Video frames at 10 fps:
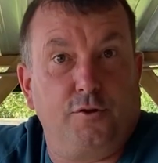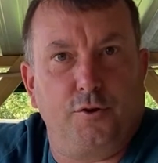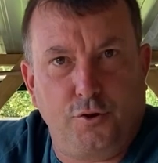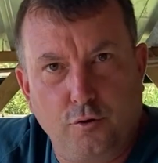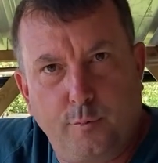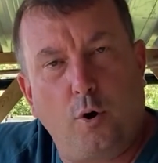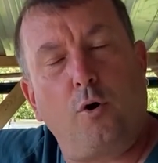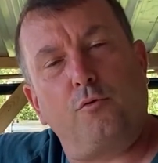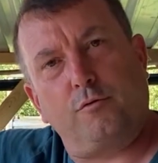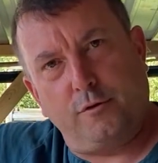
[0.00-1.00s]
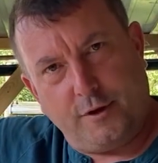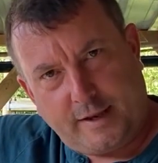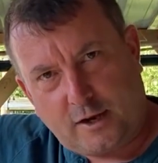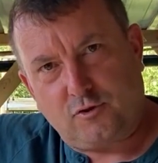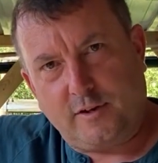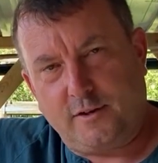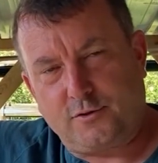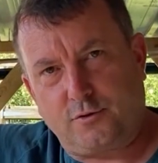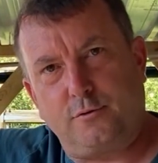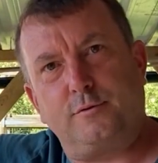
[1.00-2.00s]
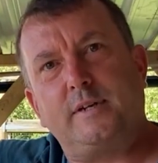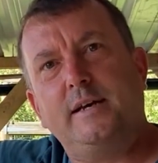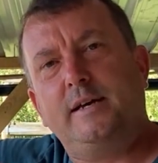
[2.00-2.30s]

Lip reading: that you put on or that are naturally in the soils.